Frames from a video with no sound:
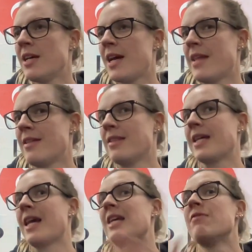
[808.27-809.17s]
and then they
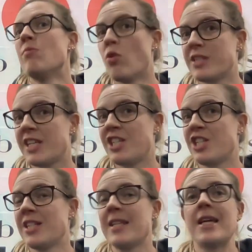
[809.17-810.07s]
get even more
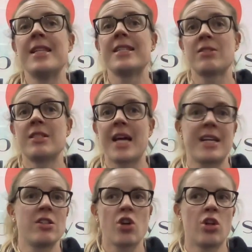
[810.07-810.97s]
deconditioned, and then they
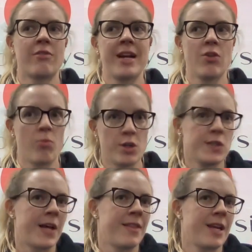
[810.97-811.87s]
can tolerate almost
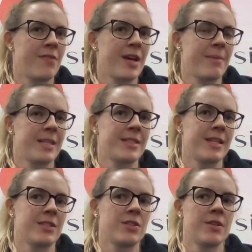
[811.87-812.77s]
nothing, if that makes
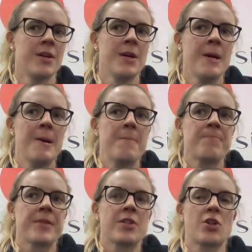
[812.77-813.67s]
sense.
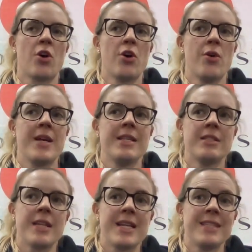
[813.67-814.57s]
So it
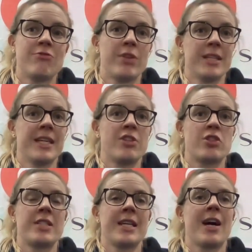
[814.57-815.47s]
is really
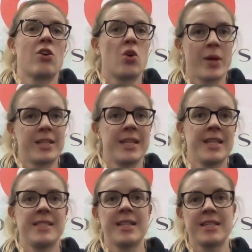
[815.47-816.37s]
interesting how quickly
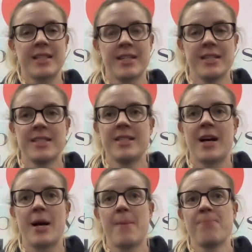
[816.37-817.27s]
these things can
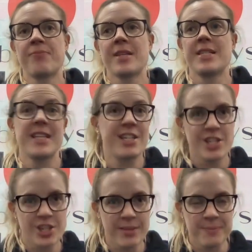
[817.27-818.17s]

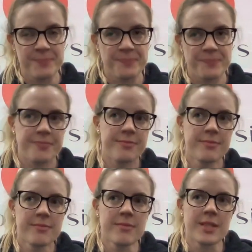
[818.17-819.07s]
decondition,
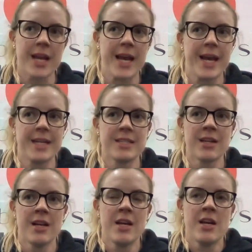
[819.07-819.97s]
and
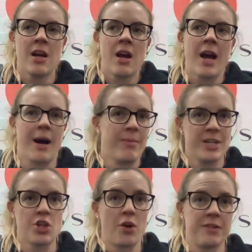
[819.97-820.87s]
how
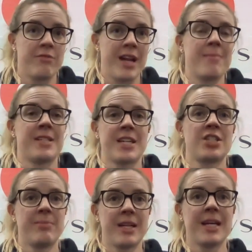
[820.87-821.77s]
much often rehab is
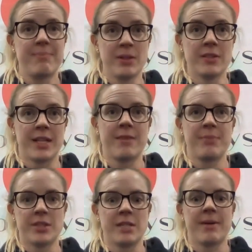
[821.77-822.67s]
actually about like building
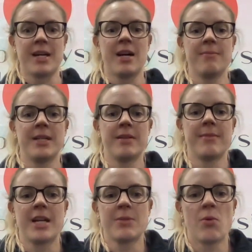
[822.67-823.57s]
it back up in a
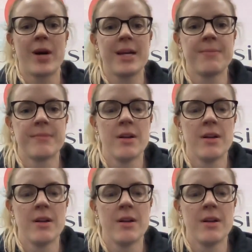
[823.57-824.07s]
manageable way.